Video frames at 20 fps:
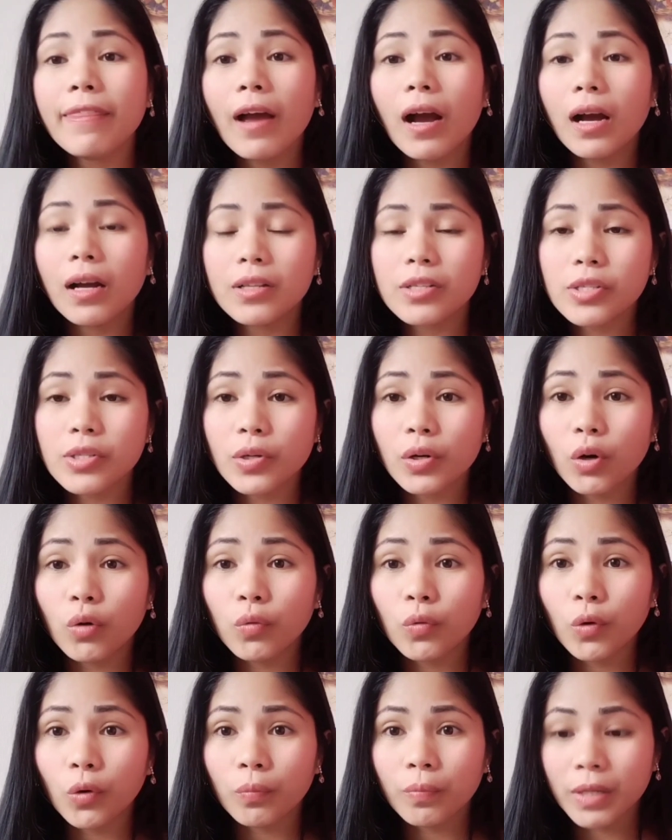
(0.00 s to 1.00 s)
the answer
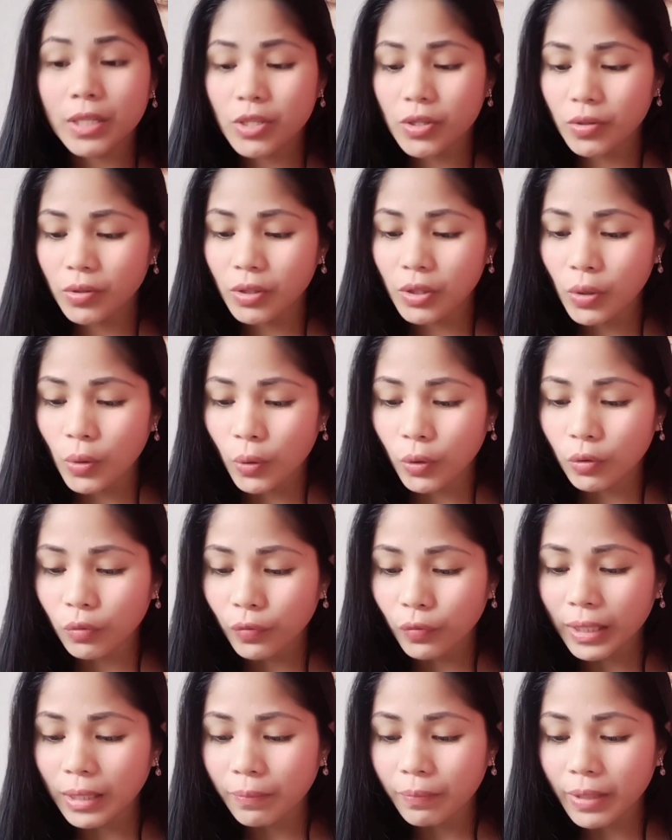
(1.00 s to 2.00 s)
of Commission on
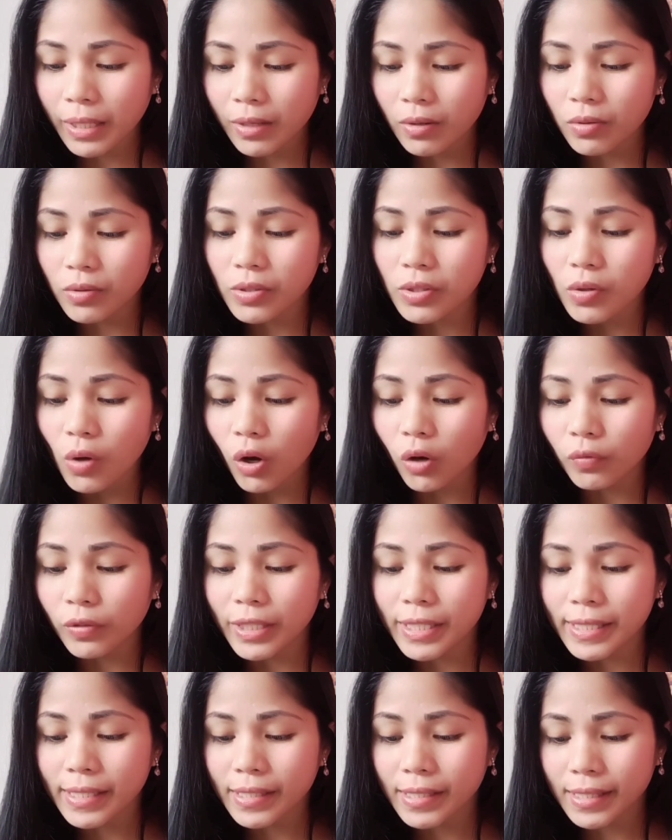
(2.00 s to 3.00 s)
Filipinos
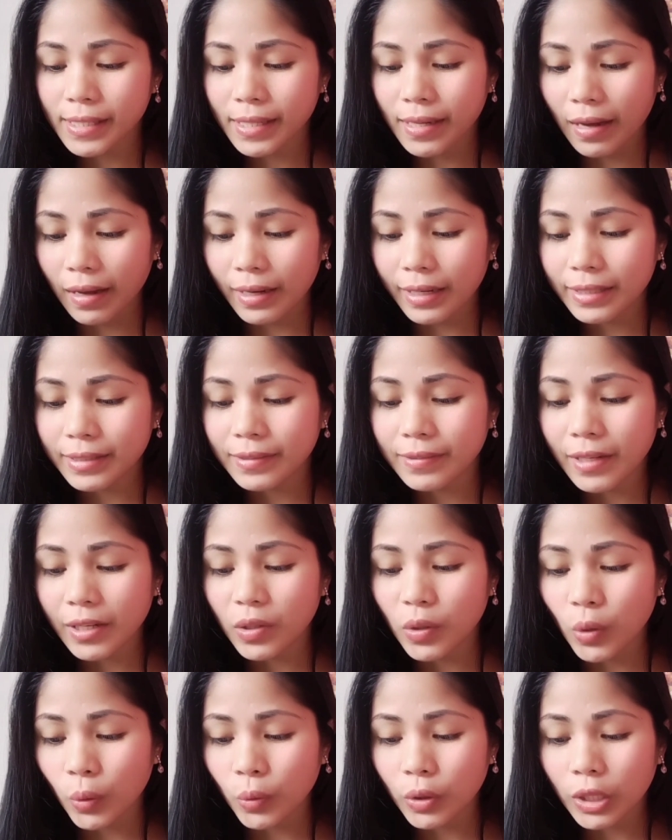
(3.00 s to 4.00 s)
Overseas guys,
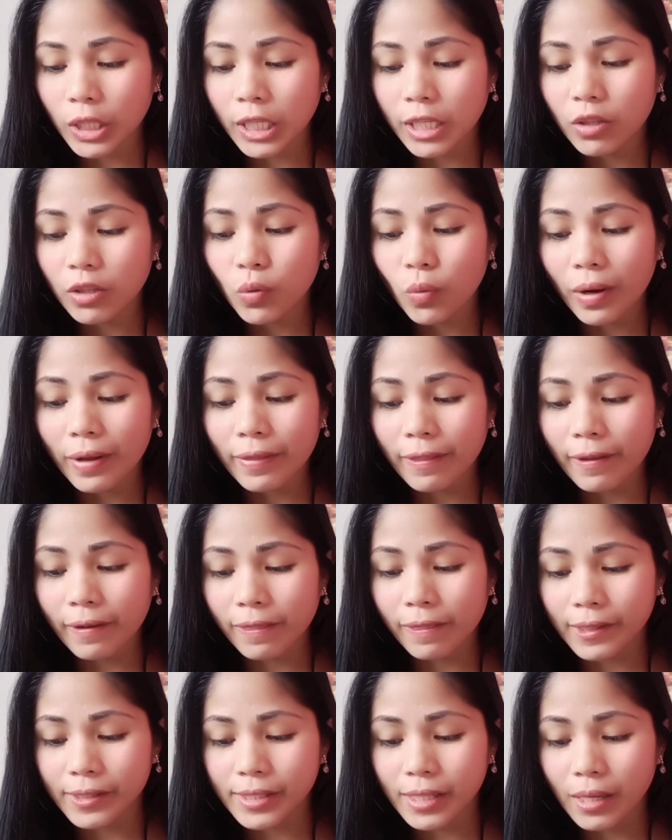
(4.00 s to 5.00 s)
they don't need to
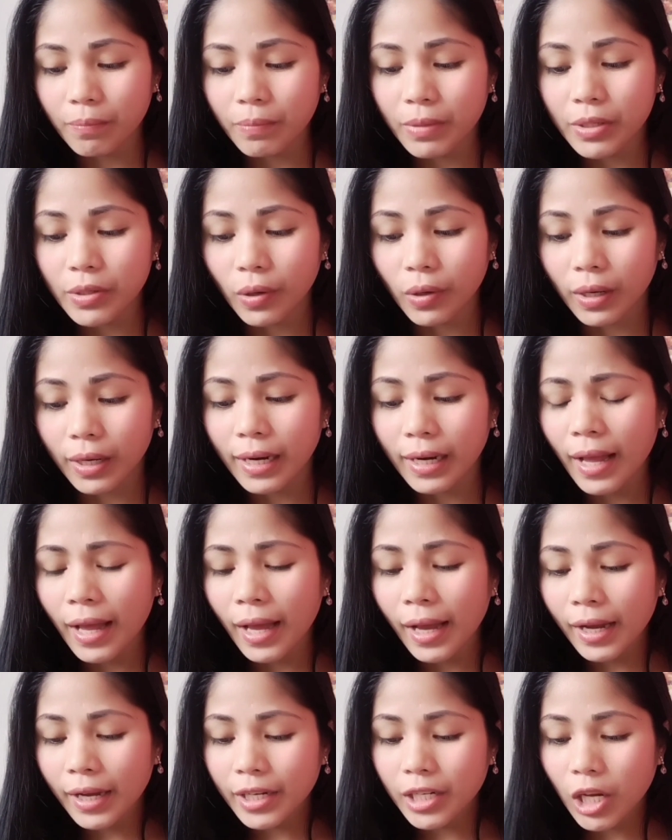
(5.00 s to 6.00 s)
attend the seminar.
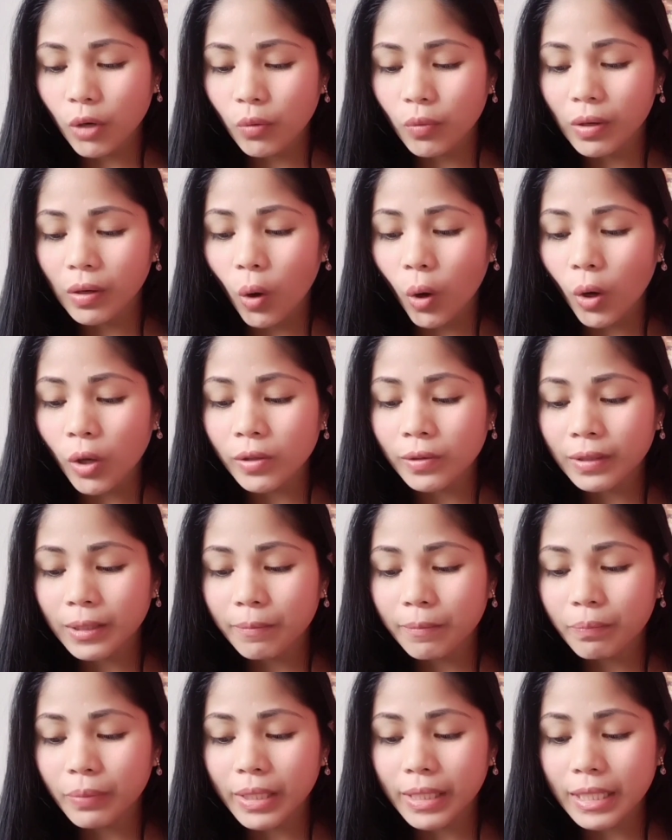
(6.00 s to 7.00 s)
They will
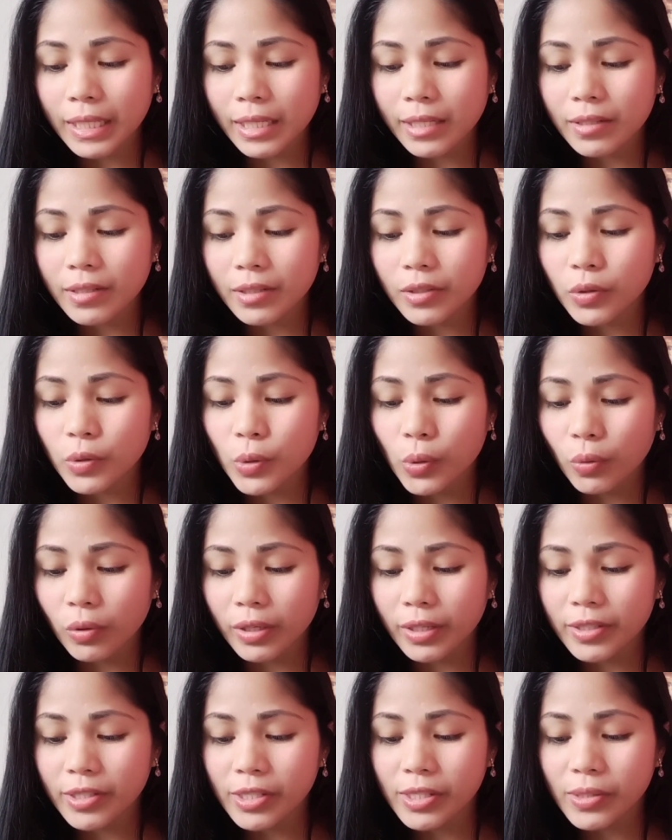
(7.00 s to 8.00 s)
only be needed to
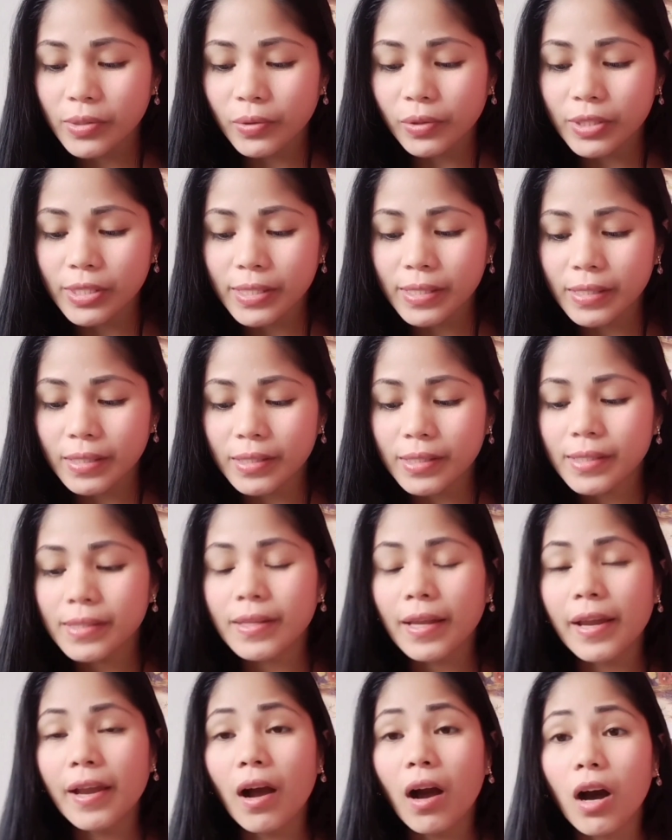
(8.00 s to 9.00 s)
register since
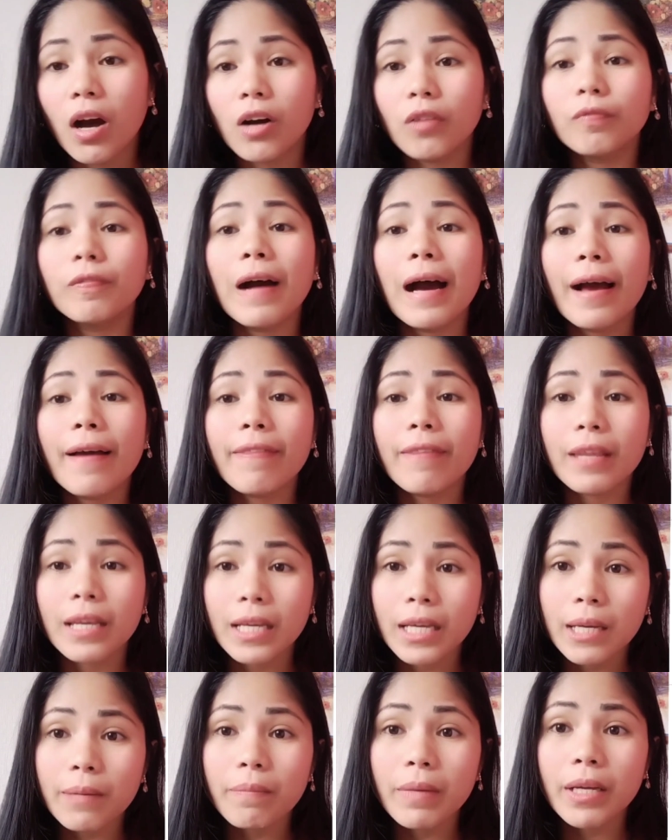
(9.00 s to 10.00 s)
they have an
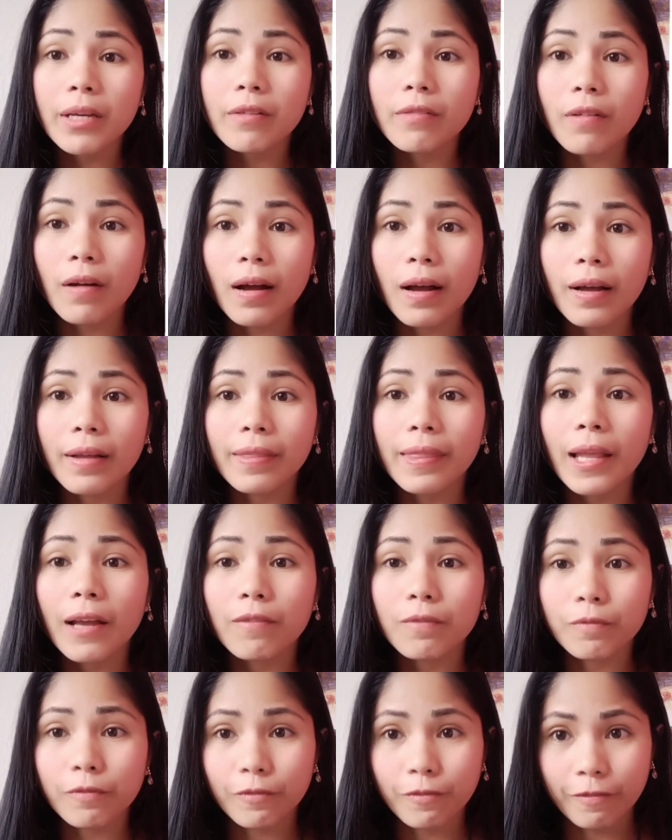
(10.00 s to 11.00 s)
immigrant
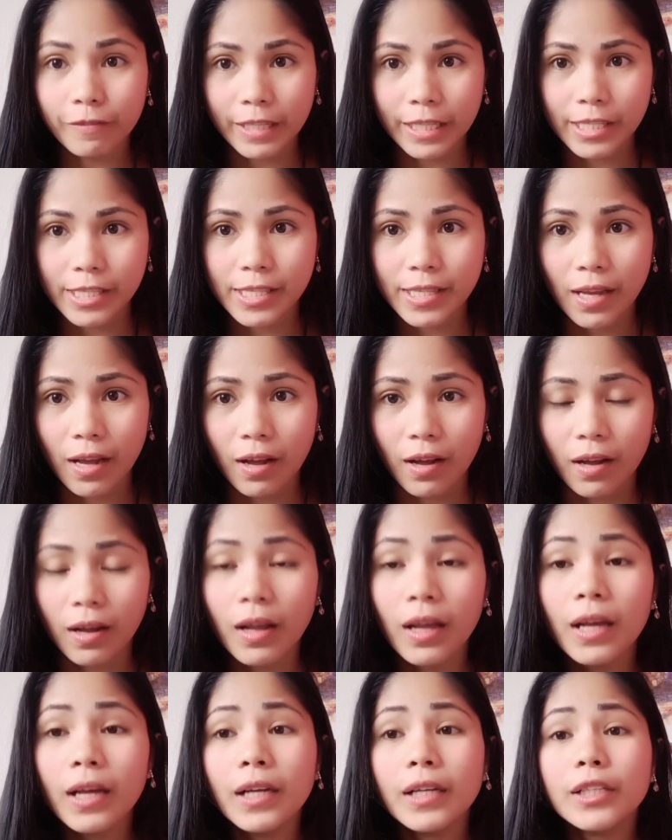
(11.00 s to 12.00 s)
visa.
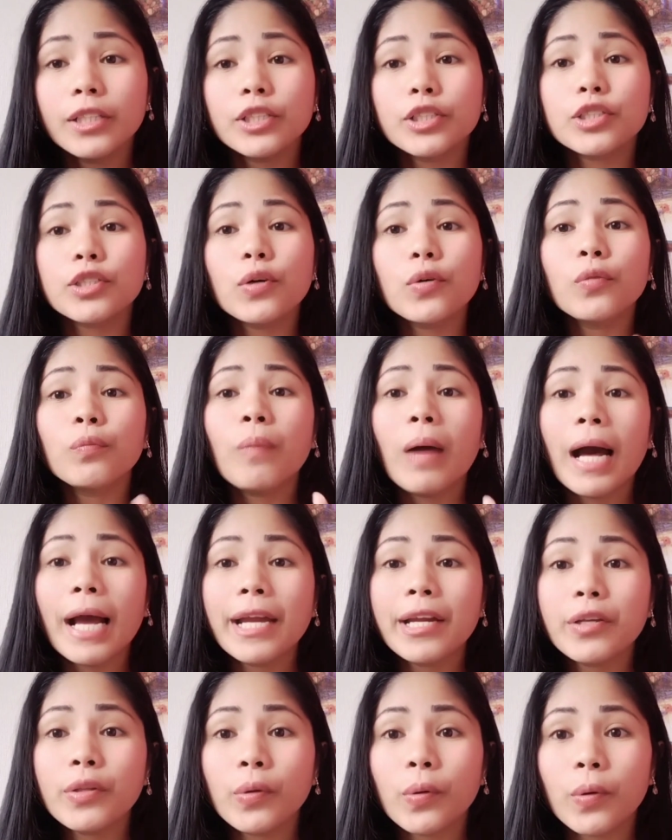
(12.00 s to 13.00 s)
So
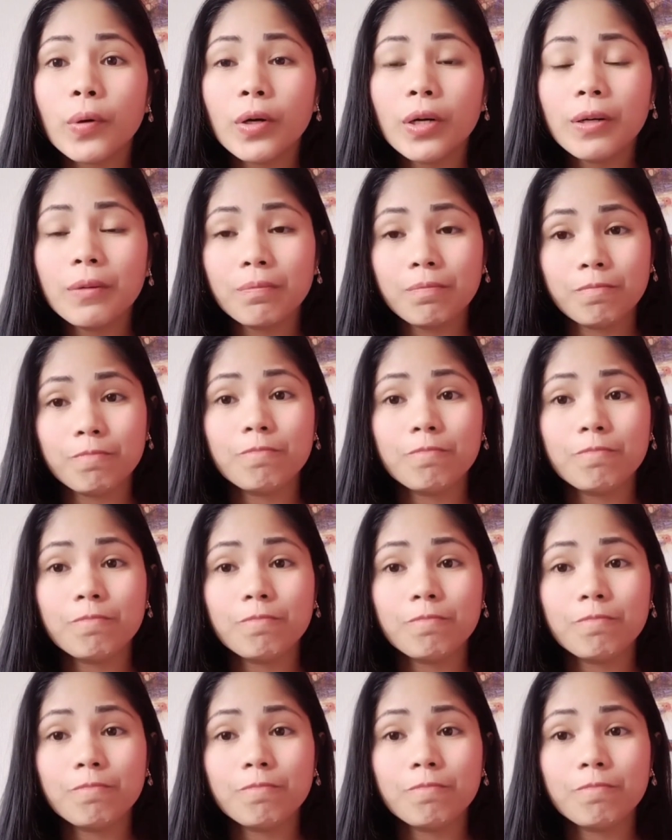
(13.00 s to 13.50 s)
minor,